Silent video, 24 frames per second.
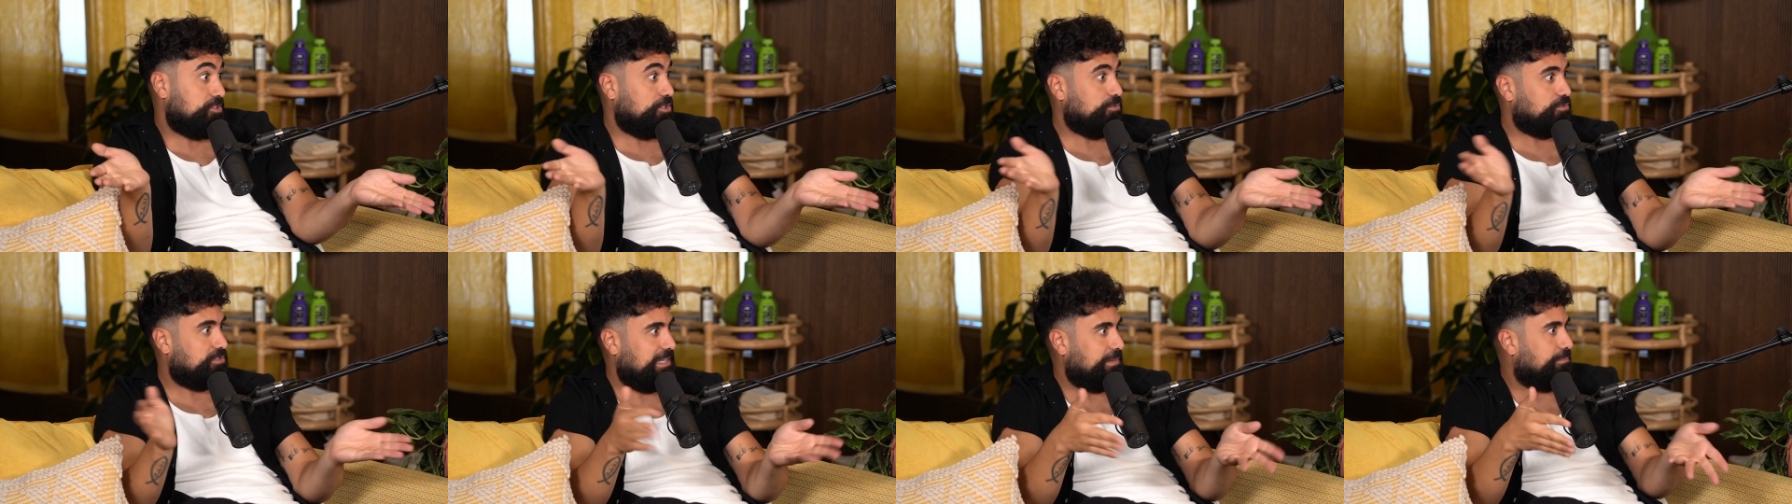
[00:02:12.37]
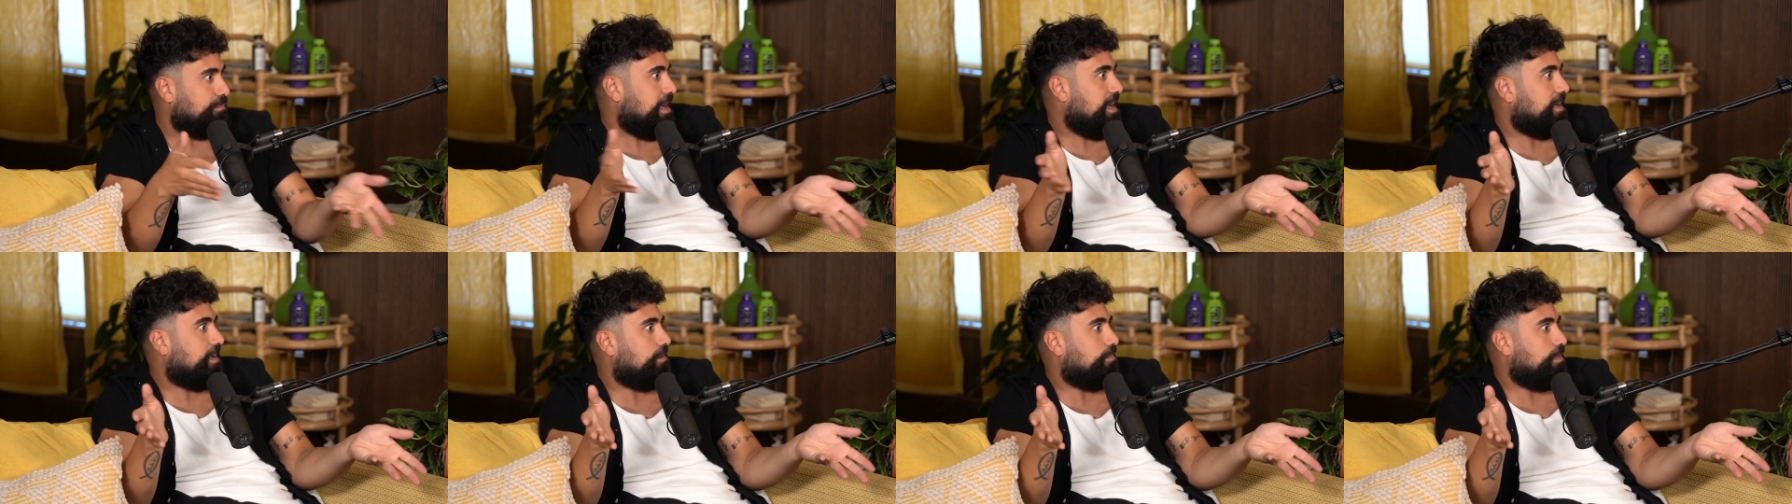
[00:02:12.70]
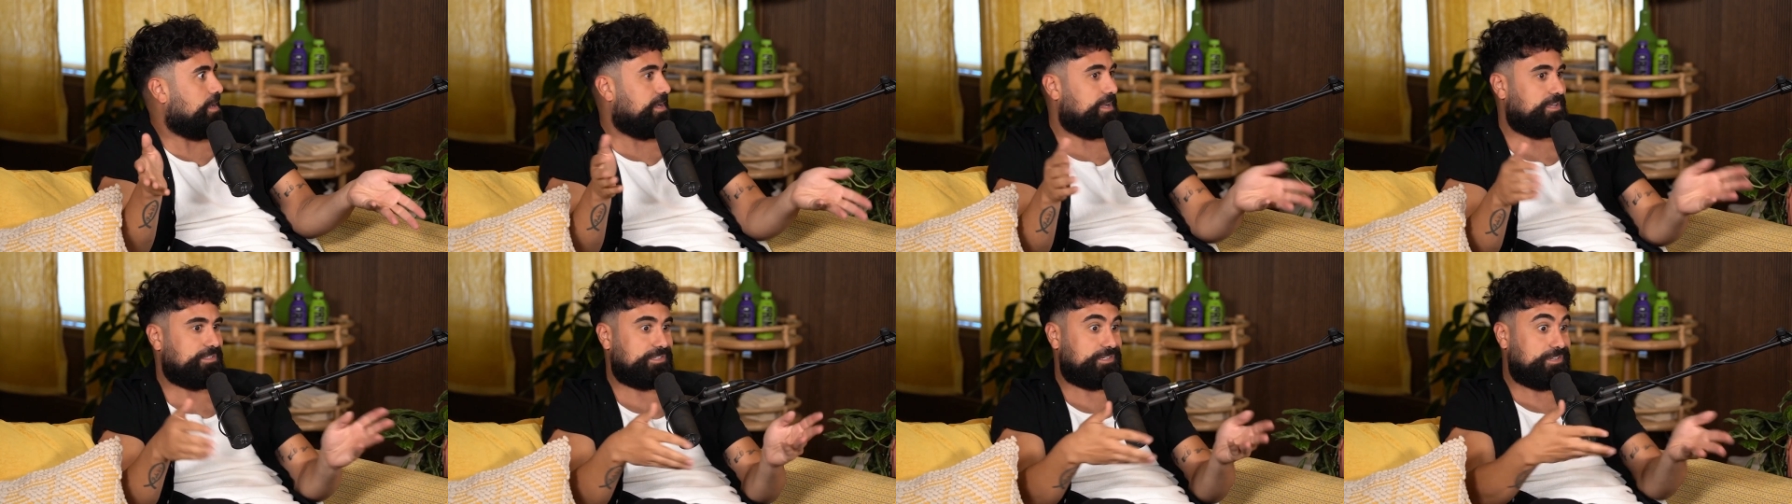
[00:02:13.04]
She was like bragging
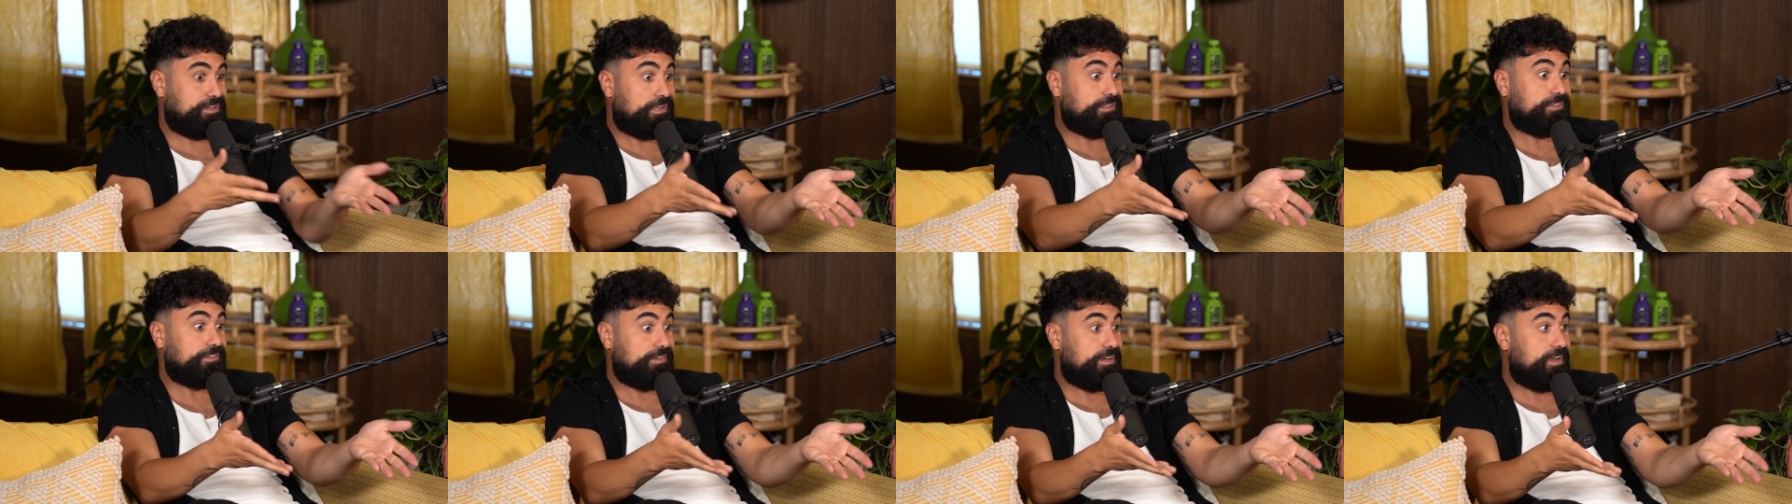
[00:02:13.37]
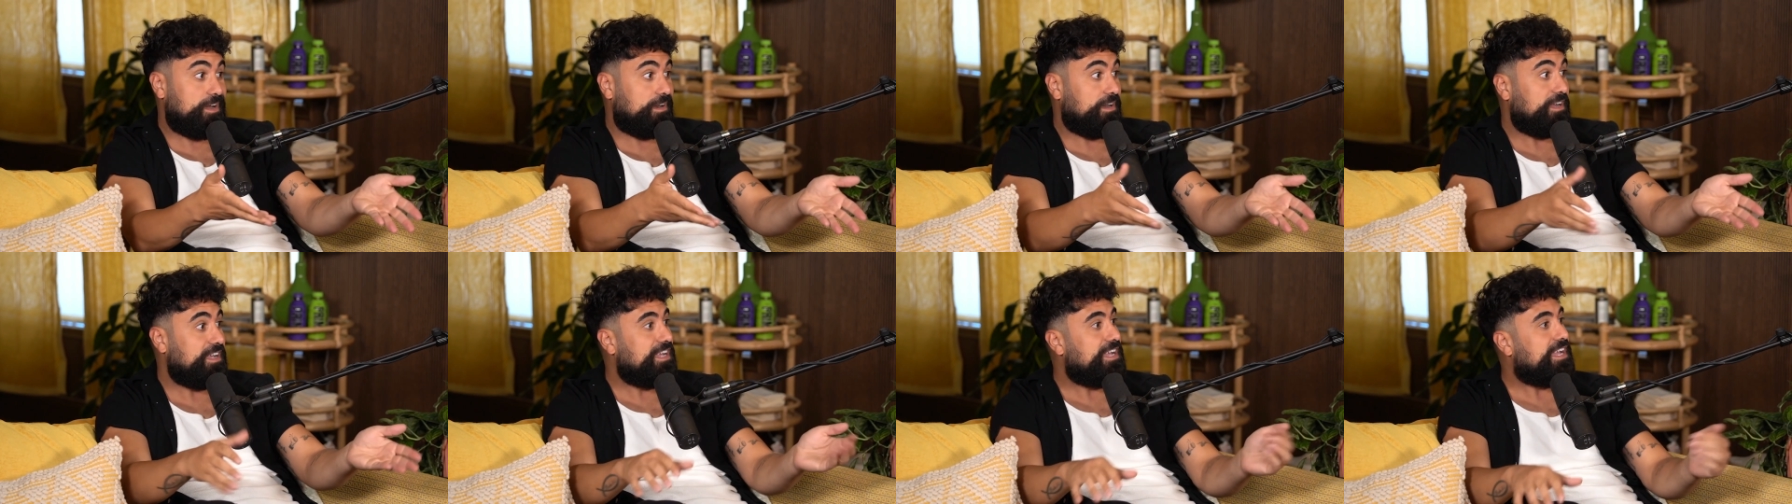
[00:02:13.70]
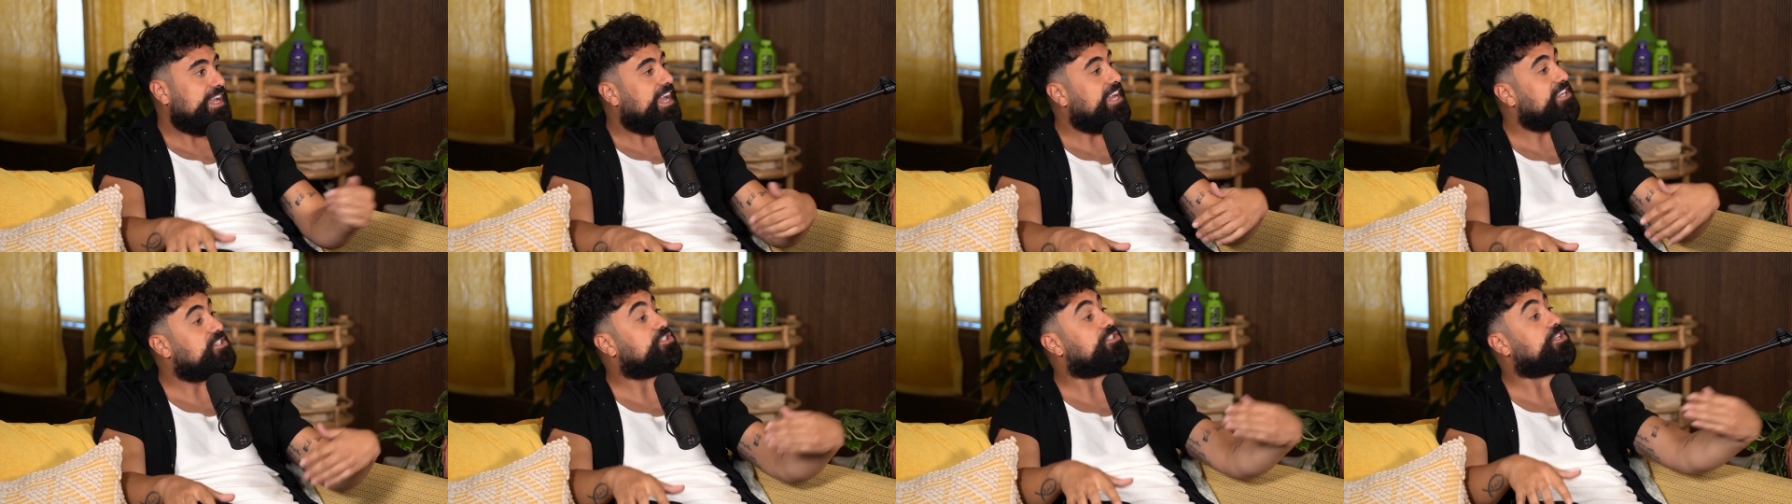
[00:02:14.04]
about it. I was like, color your hair,
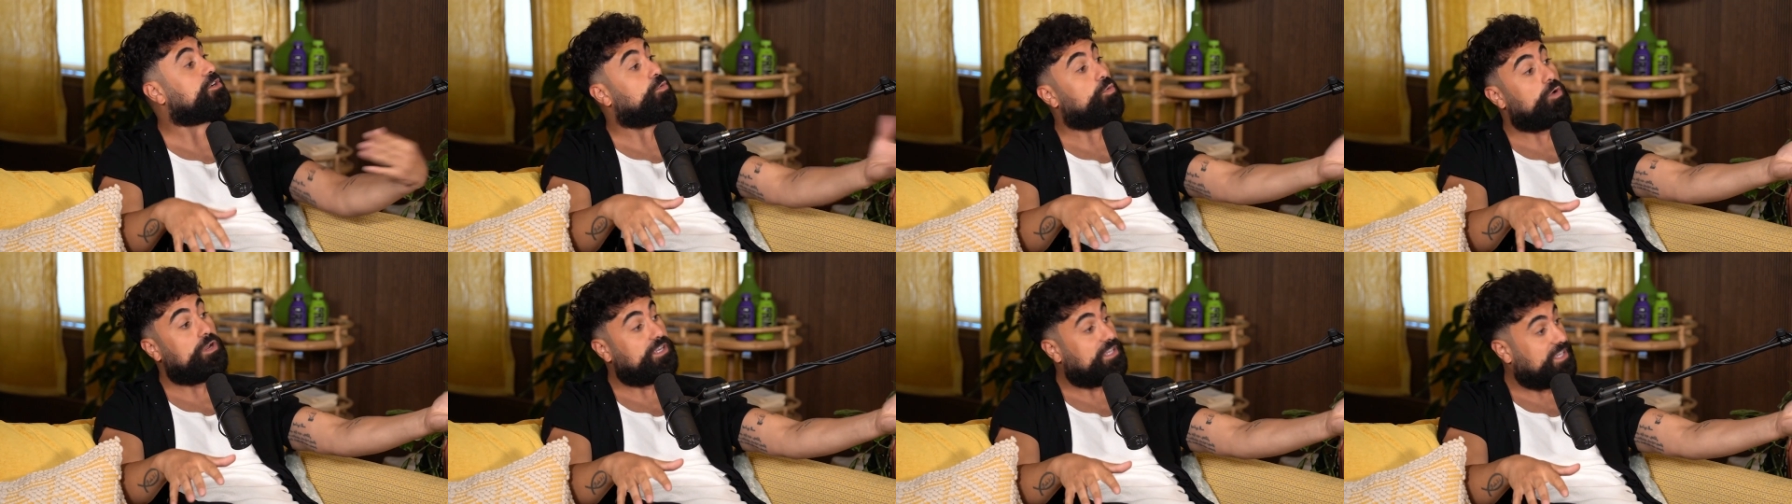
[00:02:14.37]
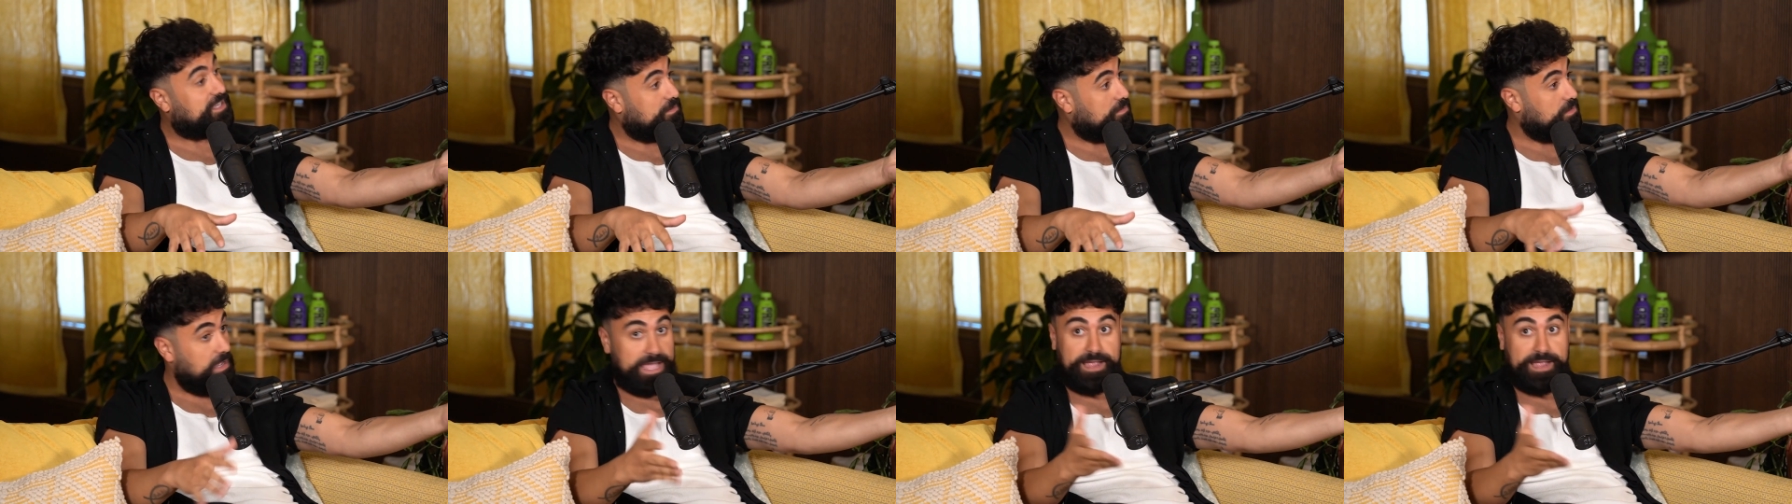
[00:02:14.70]
and she's like, what?